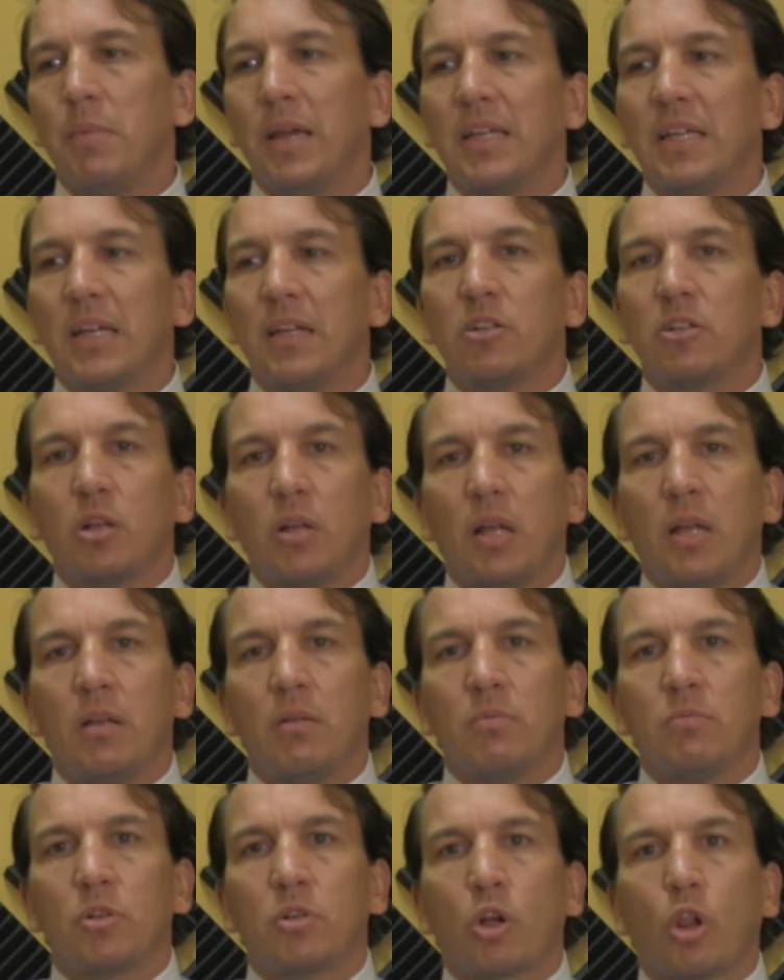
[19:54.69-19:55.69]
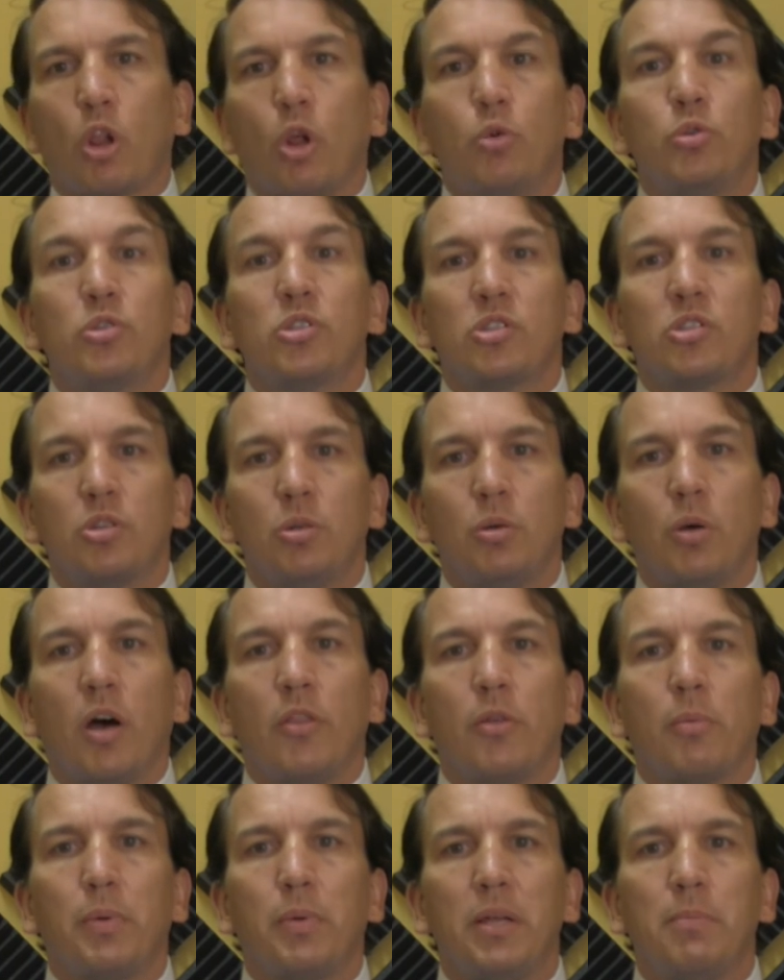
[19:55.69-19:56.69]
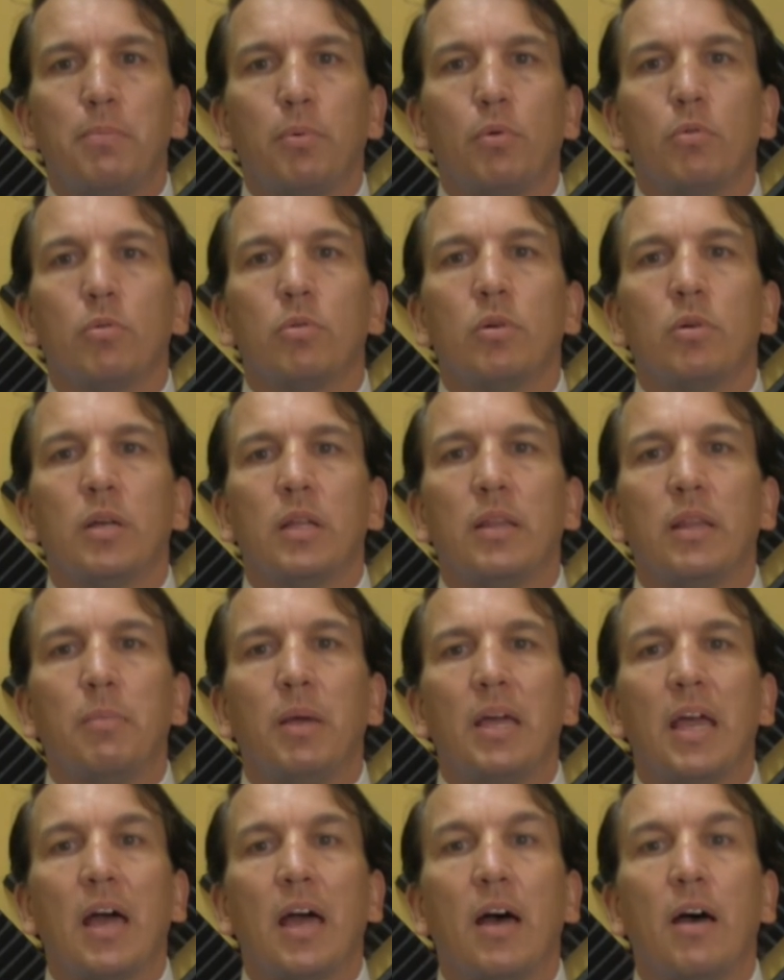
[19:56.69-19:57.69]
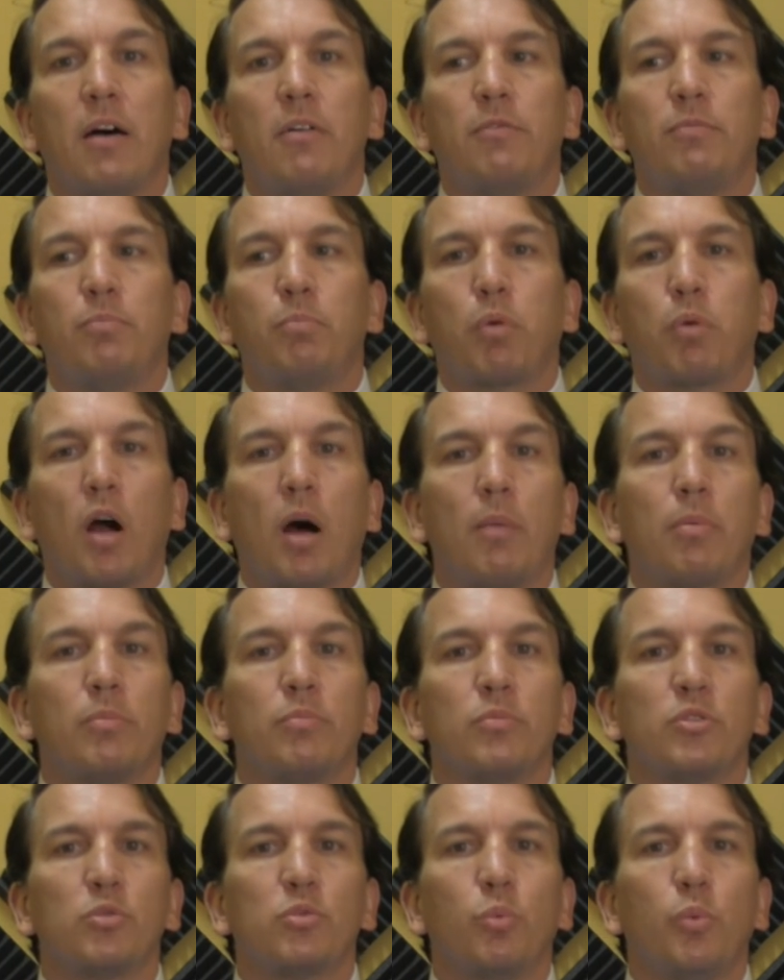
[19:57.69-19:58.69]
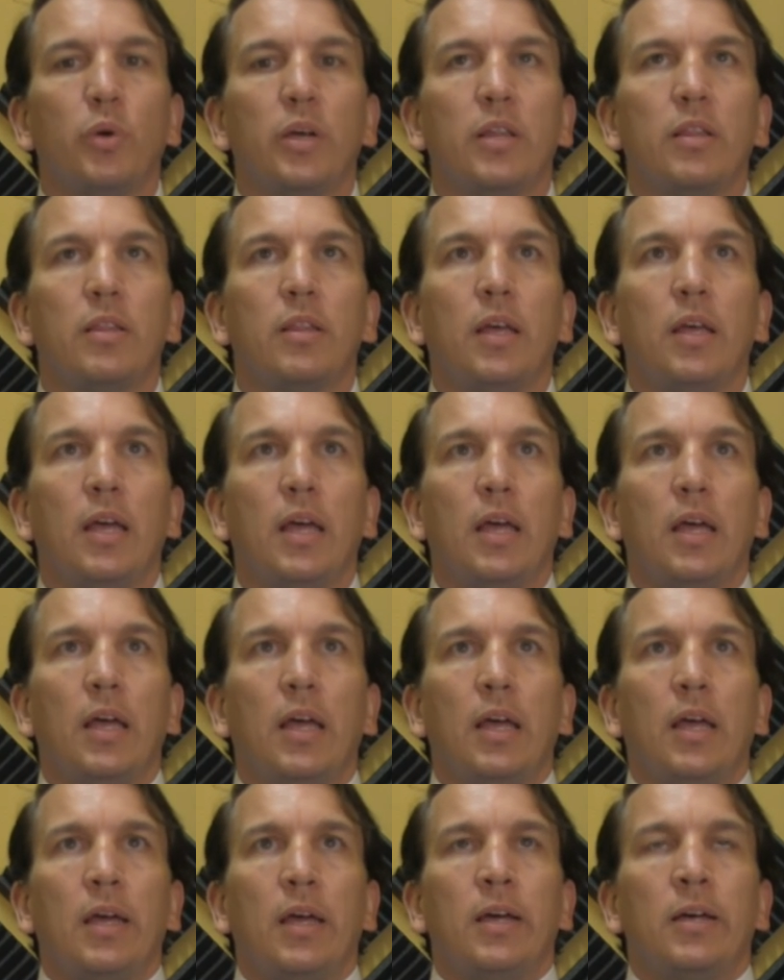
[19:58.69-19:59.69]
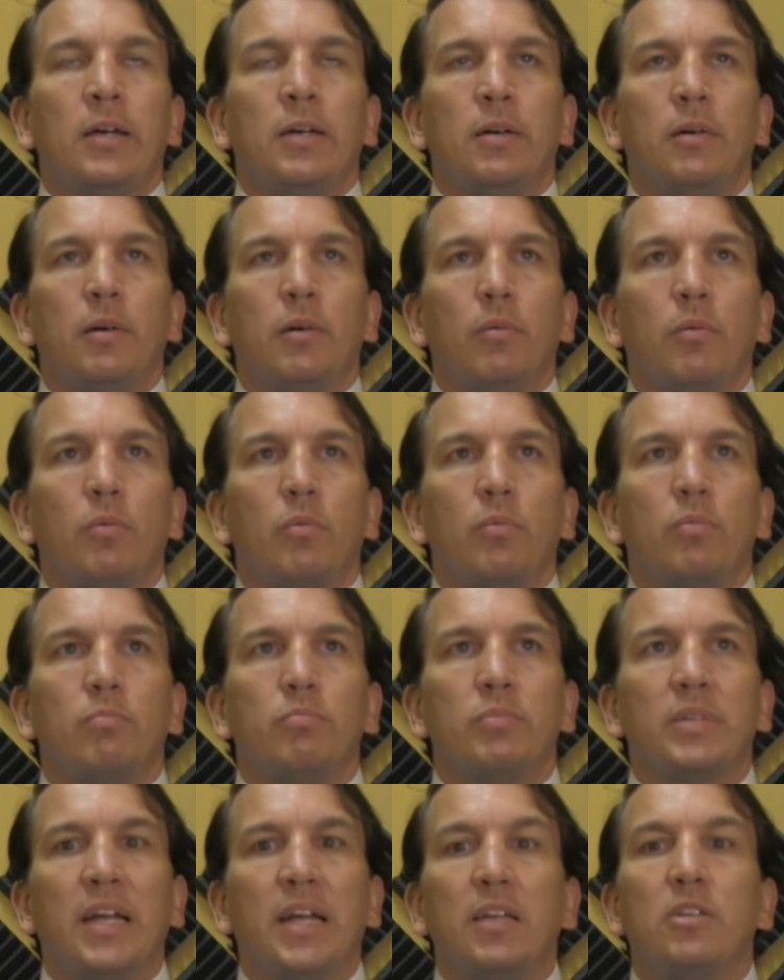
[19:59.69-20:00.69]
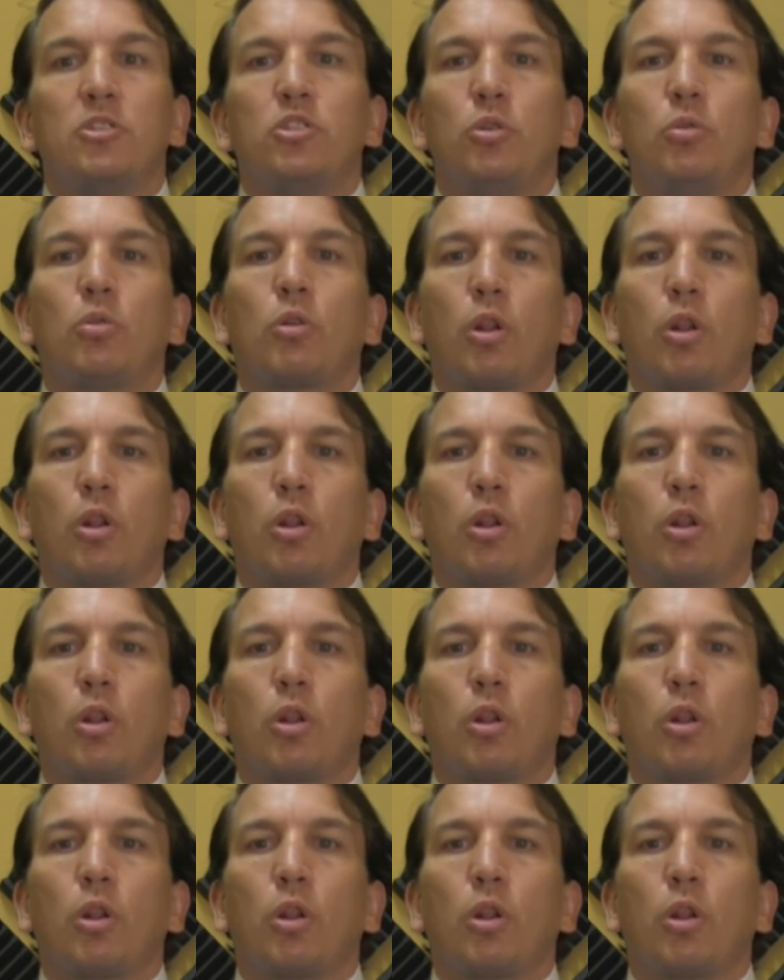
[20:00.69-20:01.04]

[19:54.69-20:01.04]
get close to other people. They may have problems with getting too